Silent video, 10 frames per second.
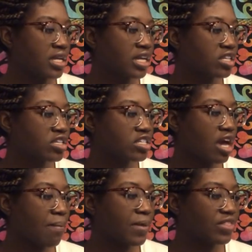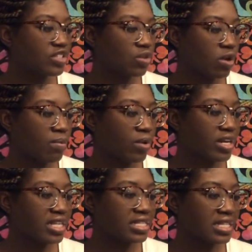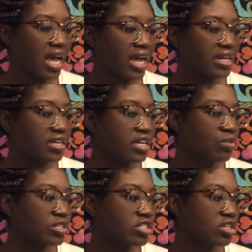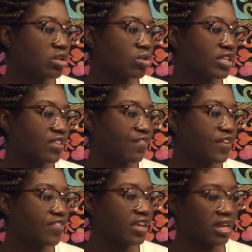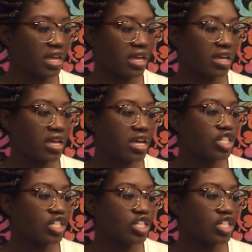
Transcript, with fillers: Nick looked up at the scoreboard inside. It was still only the fifth inning.